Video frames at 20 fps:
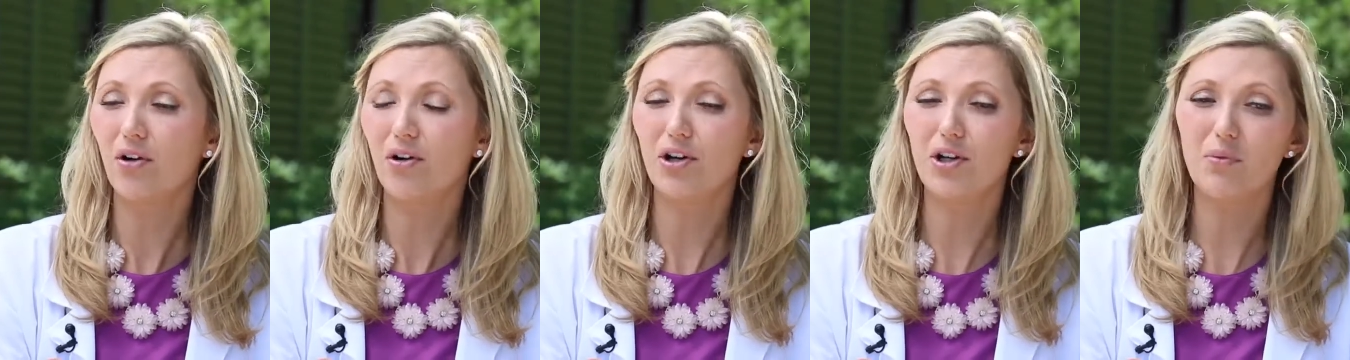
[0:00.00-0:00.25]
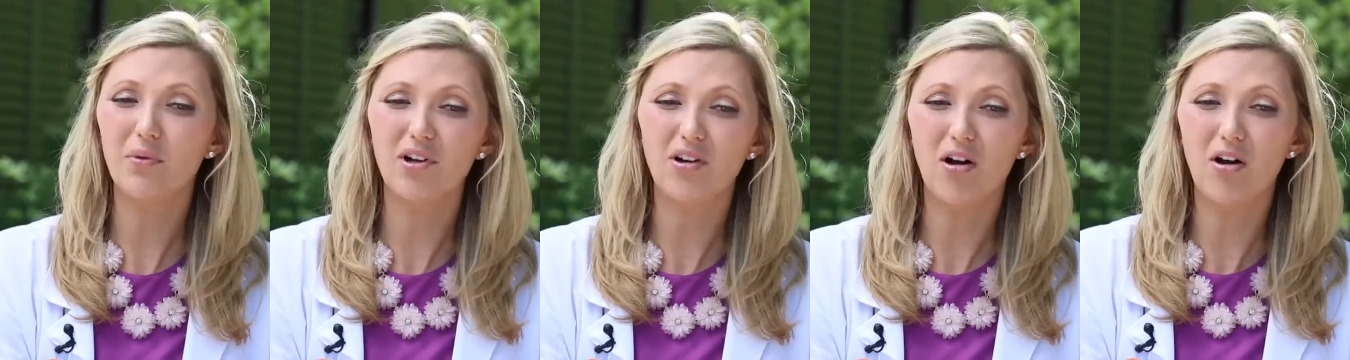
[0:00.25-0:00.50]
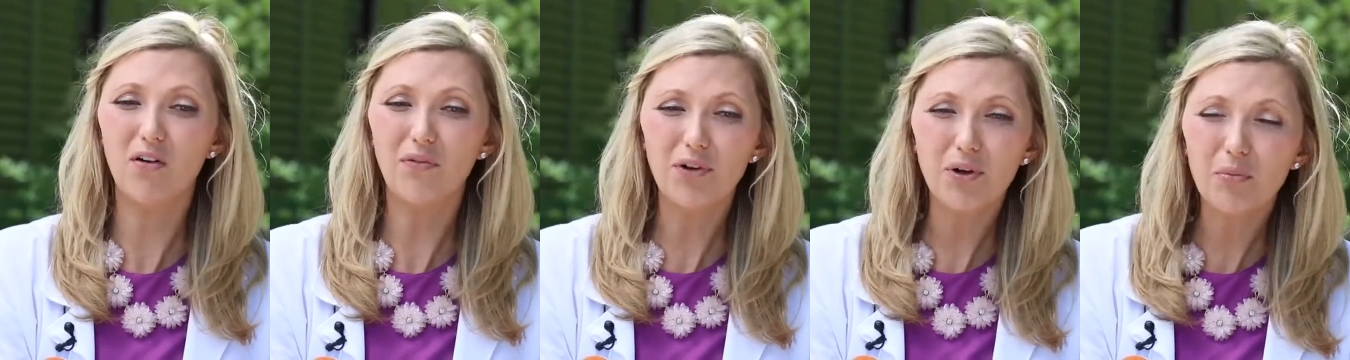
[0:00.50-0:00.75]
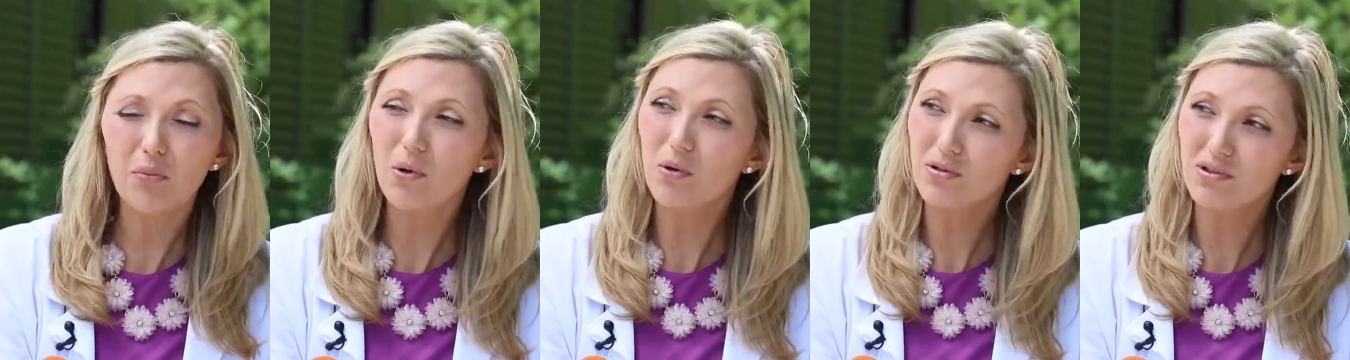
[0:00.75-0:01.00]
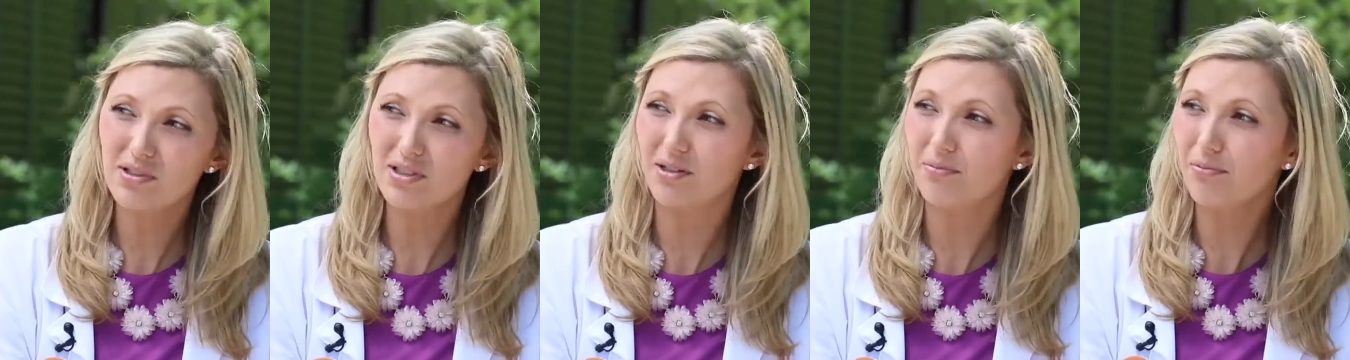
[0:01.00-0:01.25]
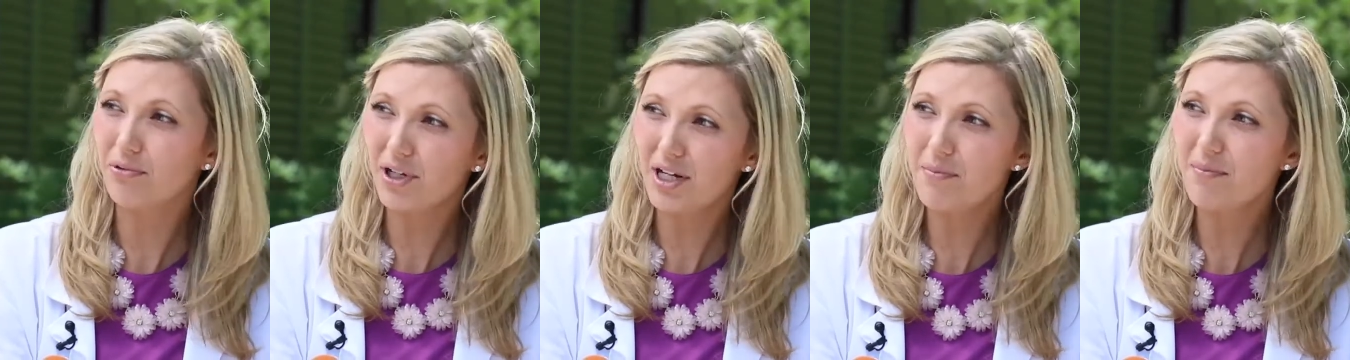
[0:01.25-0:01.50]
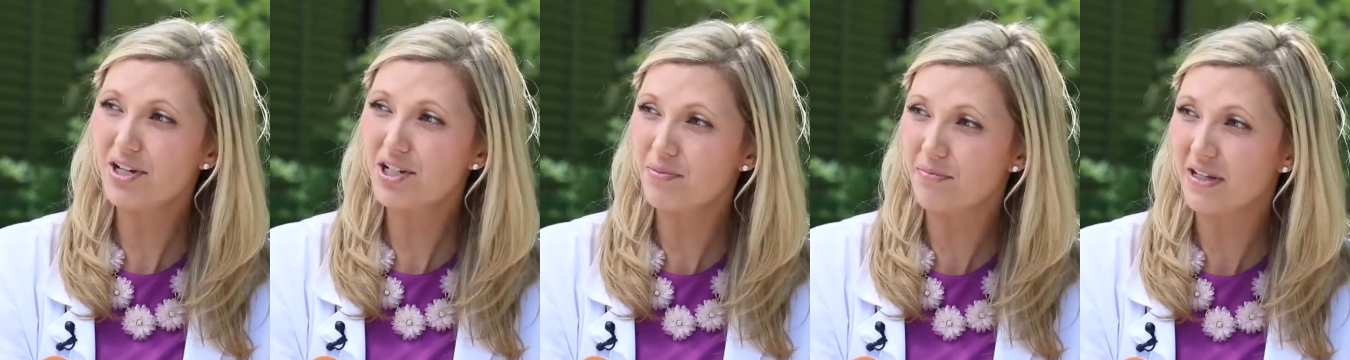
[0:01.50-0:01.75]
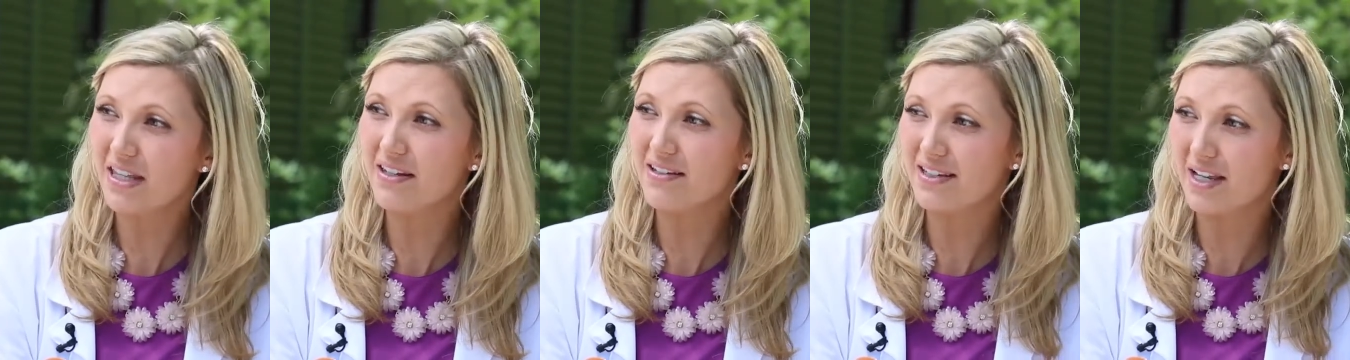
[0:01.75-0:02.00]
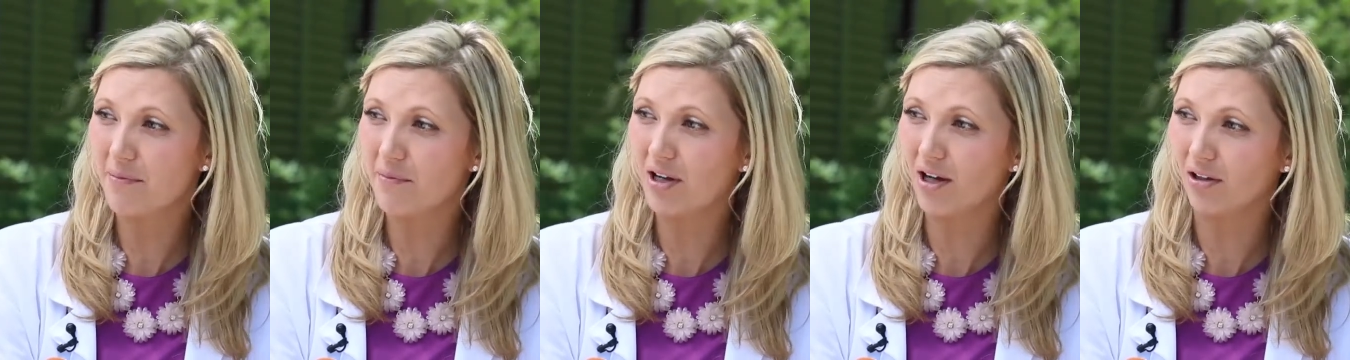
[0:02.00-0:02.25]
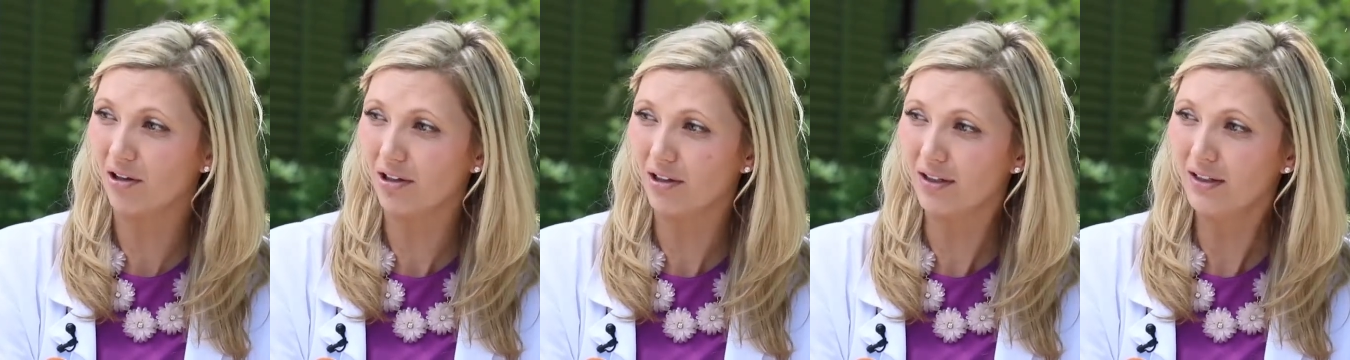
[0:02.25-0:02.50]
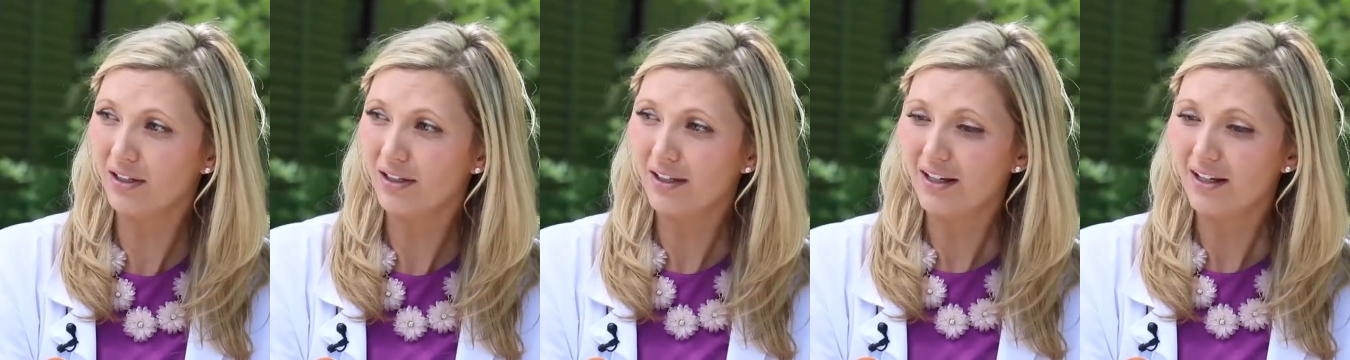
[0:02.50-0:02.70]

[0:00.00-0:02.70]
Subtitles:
or you want all of your moles to pretty much be the same color.